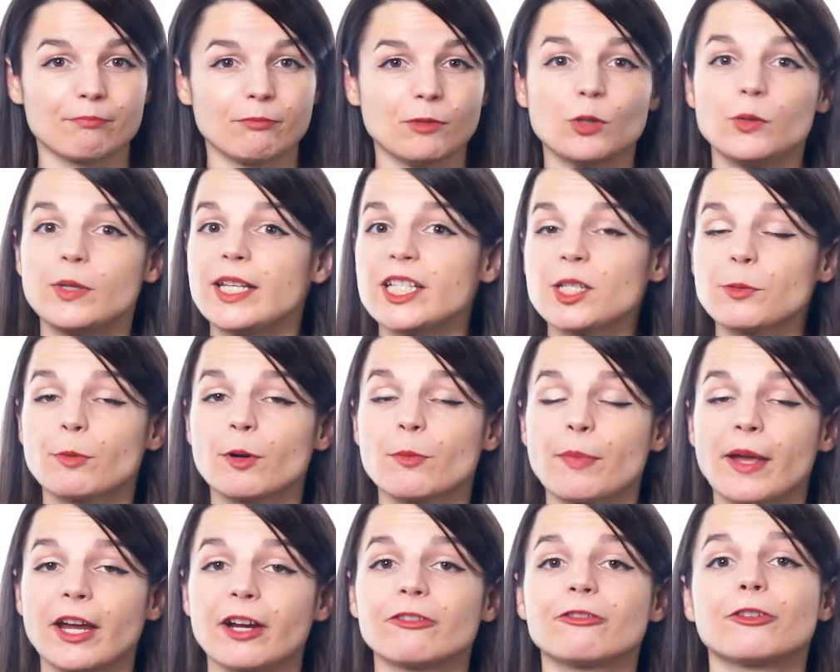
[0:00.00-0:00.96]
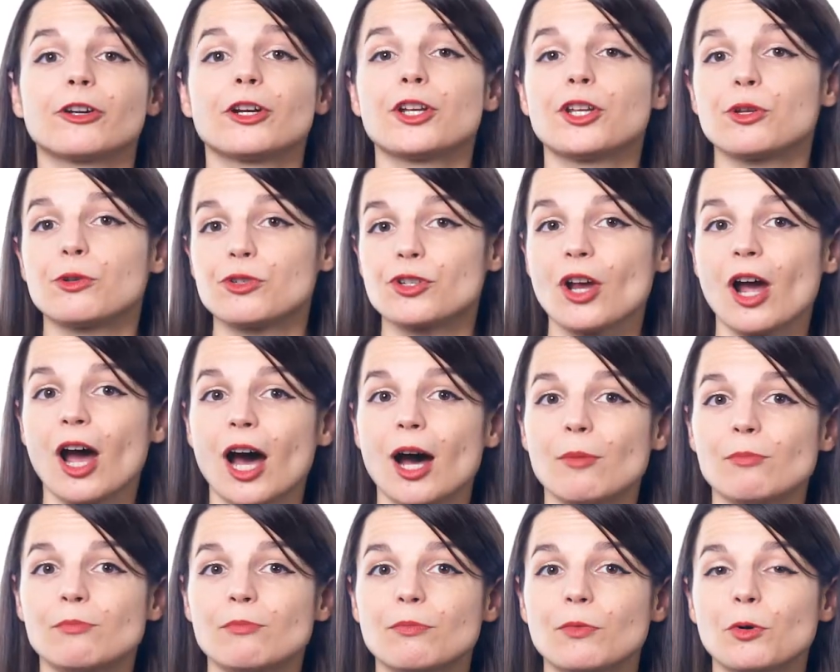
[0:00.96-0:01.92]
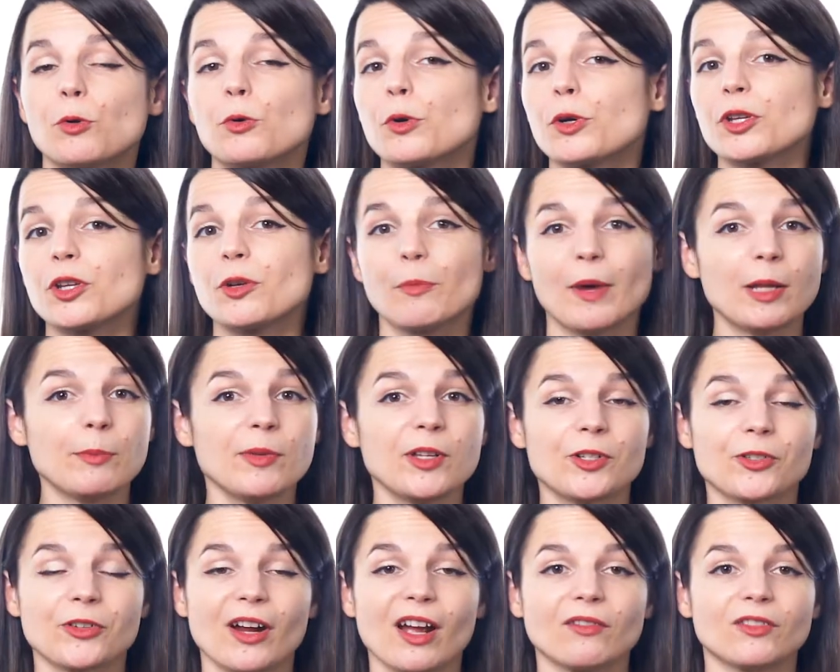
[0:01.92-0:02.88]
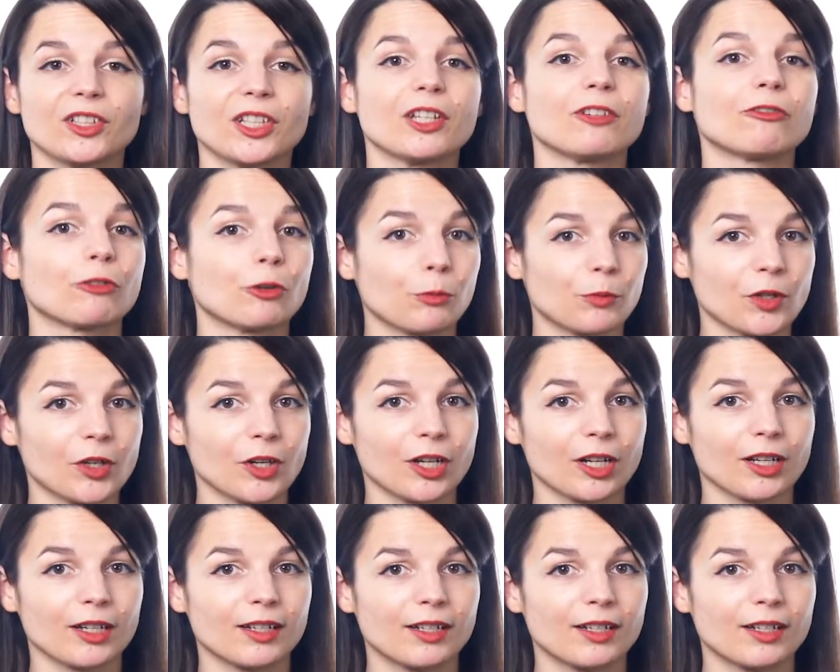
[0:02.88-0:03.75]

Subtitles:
you need to prepare for a new job, or you might be traveling for work.